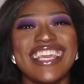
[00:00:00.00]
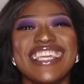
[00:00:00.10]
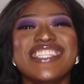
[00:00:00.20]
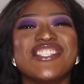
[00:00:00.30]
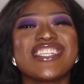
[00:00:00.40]

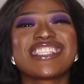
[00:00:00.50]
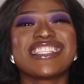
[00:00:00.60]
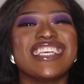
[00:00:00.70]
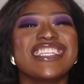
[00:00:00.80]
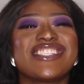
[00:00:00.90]

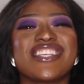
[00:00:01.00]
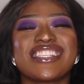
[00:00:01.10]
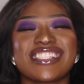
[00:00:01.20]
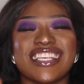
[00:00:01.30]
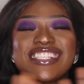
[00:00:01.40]

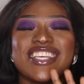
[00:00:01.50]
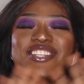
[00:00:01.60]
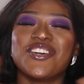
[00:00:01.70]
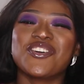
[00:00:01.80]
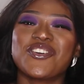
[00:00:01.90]
It's a
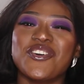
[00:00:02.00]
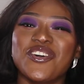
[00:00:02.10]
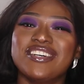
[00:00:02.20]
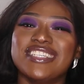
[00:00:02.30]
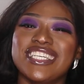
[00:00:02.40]

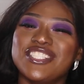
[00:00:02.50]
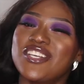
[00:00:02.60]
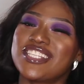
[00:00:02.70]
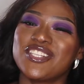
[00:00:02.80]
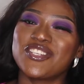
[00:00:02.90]
no-go. It
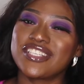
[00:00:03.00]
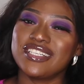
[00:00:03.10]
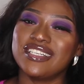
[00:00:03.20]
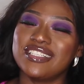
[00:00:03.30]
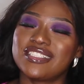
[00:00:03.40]
doesn't look
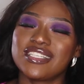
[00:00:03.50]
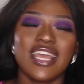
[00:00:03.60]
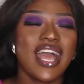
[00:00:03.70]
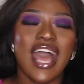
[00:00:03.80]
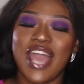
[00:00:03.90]
good.
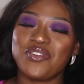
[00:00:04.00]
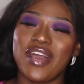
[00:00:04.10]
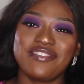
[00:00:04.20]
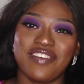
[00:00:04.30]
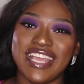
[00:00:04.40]
I don't
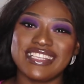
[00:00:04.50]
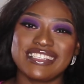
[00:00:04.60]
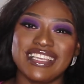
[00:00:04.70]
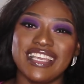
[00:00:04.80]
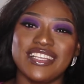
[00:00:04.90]
advise
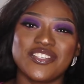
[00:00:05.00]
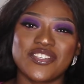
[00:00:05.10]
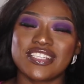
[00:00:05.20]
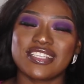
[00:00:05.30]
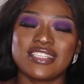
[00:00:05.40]
it.
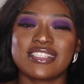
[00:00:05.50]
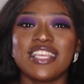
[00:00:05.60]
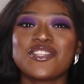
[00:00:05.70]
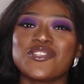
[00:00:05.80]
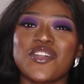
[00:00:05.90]
Just
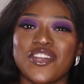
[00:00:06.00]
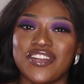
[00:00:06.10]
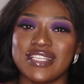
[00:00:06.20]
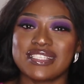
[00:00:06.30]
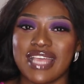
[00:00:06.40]
stick to your
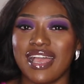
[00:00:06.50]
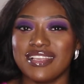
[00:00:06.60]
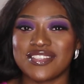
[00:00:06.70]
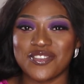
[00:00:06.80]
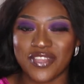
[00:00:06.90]
correct
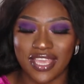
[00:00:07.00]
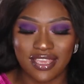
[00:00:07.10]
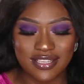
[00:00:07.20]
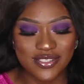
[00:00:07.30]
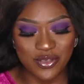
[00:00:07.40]
size.
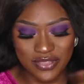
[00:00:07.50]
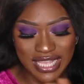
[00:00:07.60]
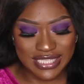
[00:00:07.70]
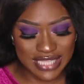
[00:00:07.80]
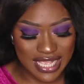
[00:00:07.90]
Okay, so
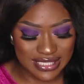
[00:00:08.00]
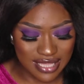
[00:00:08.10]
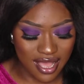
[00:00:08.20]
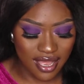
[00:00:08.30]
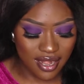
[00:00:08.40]
that's
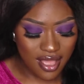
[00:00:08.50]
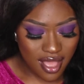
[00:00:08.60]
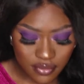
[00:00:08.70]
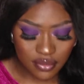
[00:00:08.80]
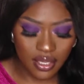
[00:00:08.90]
that.
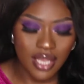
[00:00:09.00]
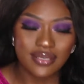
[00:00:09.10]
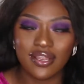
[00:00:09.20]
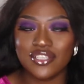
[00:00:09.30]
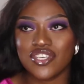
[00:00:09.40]
And
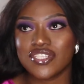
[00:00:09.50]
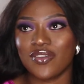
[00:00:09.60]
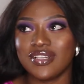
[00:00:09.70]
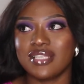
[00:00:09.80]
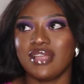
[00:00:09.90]
not just
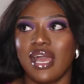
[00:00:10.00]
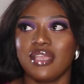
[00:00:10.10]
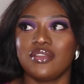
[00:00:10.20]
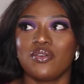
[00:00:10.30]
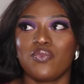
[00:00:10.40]
only
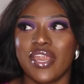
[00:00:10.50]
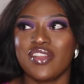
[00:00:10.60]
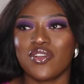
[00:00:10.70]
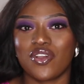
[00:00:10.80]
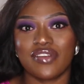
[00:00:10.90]
that, wearing
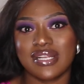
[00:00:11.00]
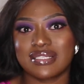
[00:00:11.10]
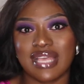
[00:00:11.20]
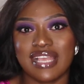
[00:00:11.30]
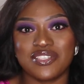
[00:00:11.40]
your correct
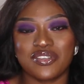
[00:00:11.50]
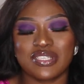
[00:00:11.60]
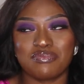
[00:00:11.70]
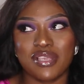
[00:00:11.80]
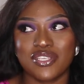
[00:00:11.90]
size
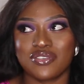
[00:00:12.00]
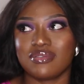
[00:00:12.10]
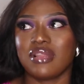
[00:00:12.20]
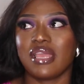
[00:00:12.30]
just makes you